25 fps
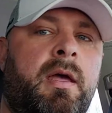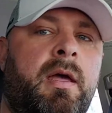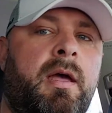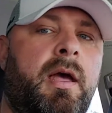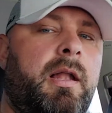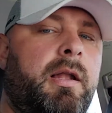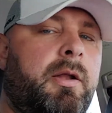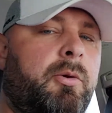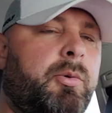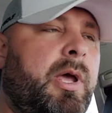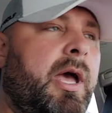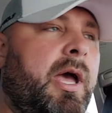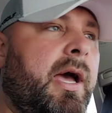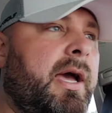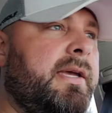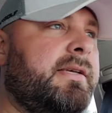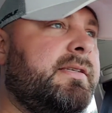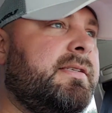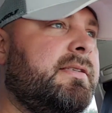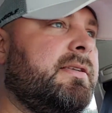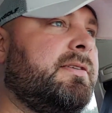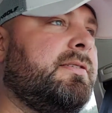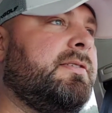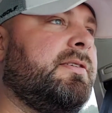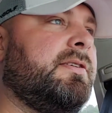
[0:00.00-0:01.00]
Hello guys,
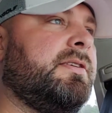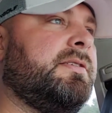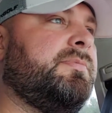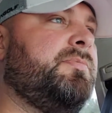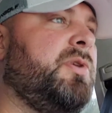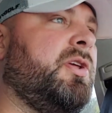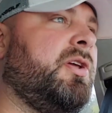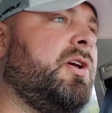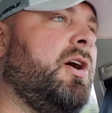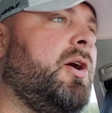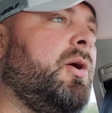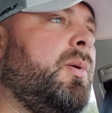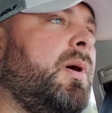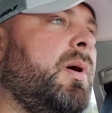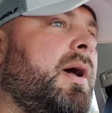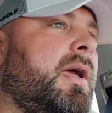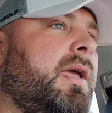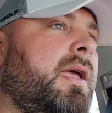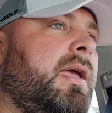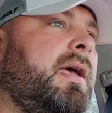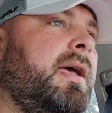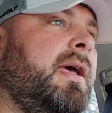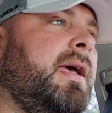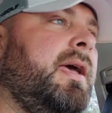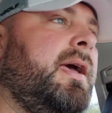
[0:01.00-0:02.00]
this is Mikolai
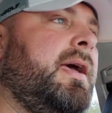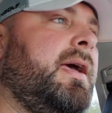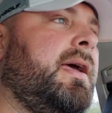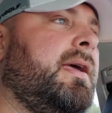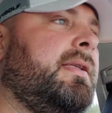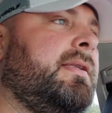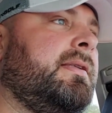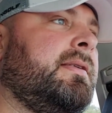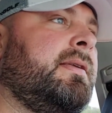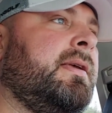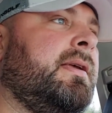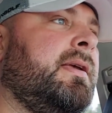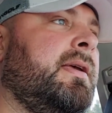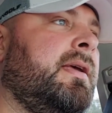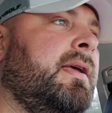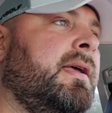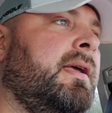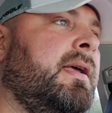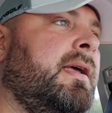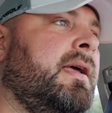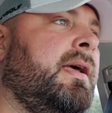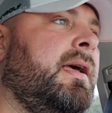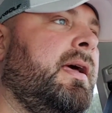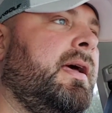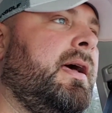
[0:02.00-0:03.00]
and
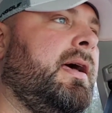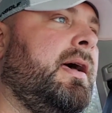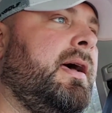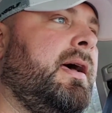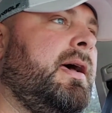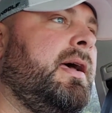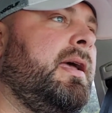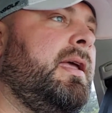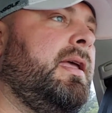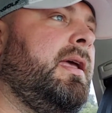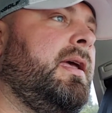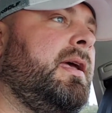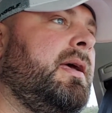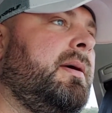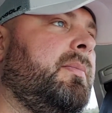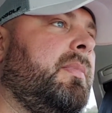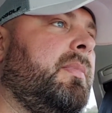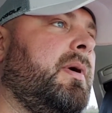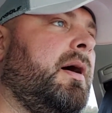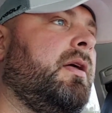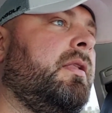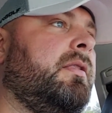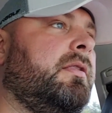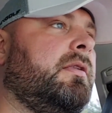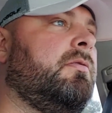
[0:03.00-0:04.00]
I am
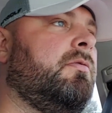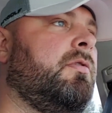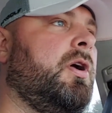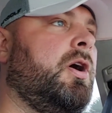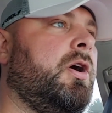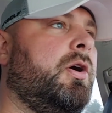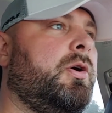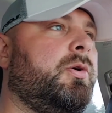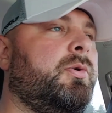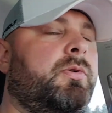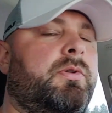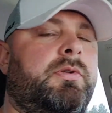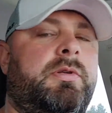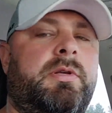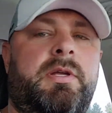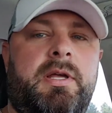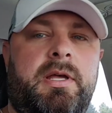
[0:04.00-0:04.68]
on the road.